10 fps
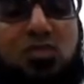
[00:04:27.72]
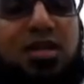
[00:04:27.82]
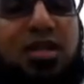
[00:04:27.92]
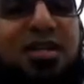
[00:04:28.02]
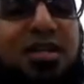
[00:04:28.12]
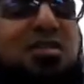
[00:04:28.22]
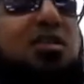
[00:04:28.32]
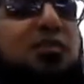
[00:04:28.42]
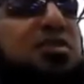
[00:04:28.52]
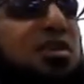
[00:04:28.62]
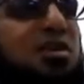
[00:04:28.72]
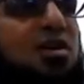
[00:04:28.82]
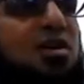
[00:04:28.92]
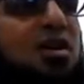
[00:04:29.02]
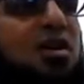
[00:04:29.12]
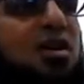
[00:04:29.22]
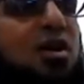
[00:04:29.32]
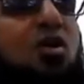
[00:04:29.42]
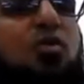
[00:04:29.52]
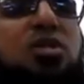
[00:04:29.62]
Then there's the tafsir.
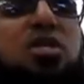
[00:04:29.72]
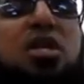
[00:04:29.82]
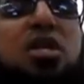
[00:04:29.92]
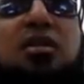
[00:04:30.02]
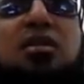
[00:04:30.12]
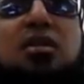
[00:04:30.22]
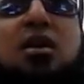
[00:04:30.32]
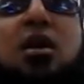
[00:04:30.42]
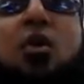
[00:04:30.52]
We said that